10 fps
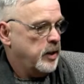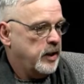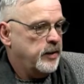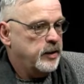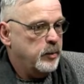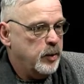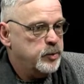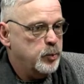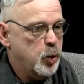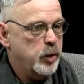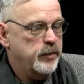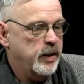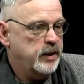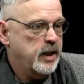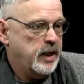But I think the most important
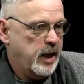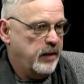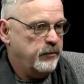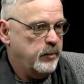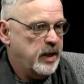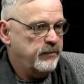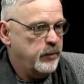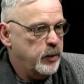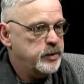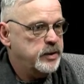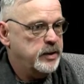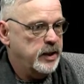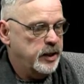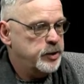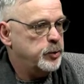thing that came from that first
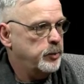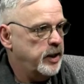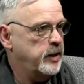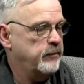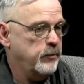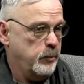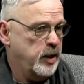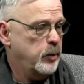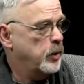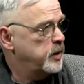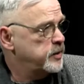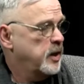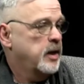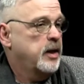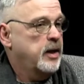initial meeting for me
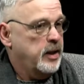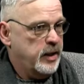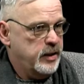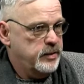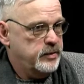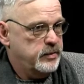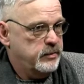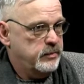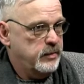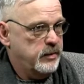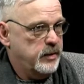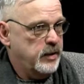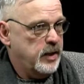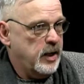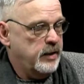is
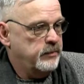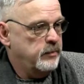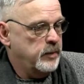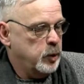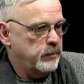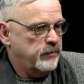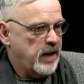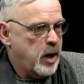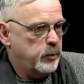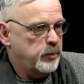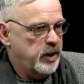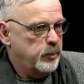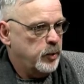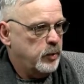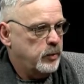I found
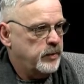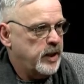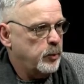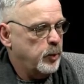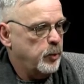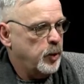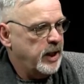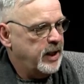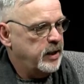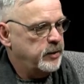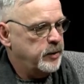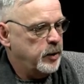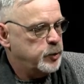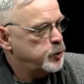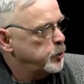people that were bringing
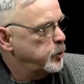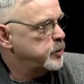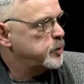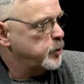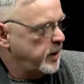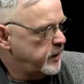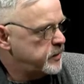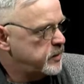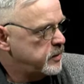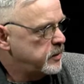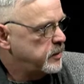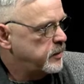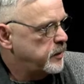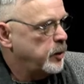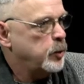their true strengths,
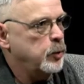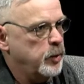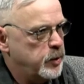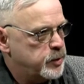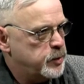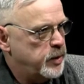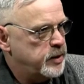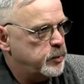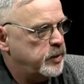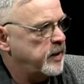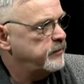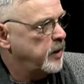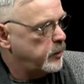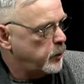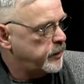their career strengths, what they've
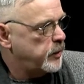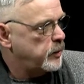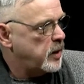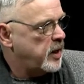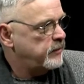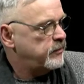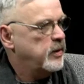done with their life.